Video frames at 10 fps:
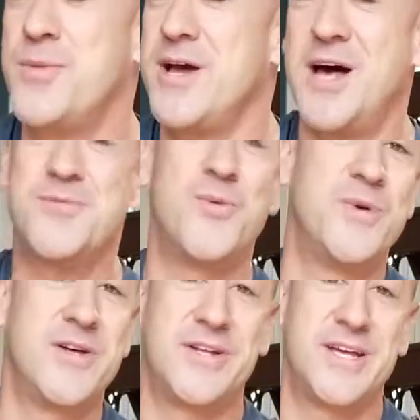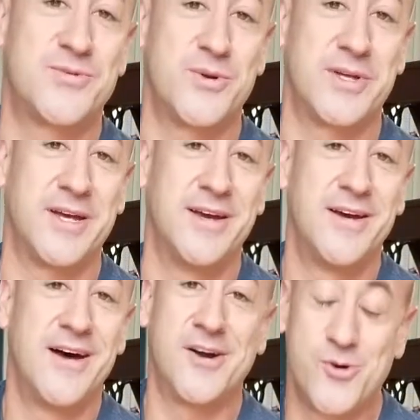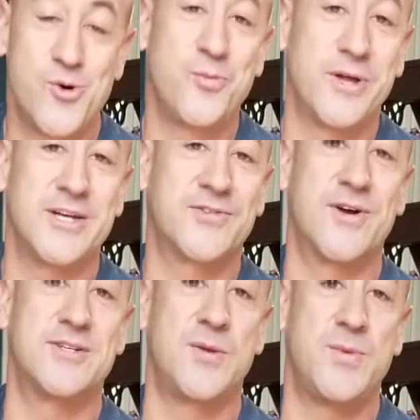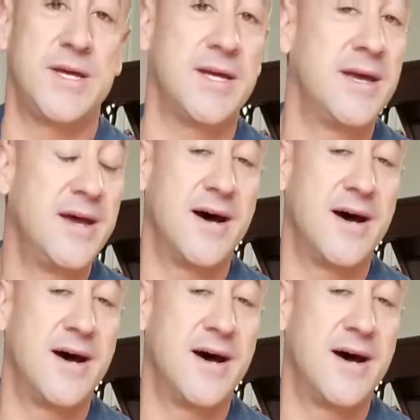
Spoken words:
beyond mobility is really a cool place for us to be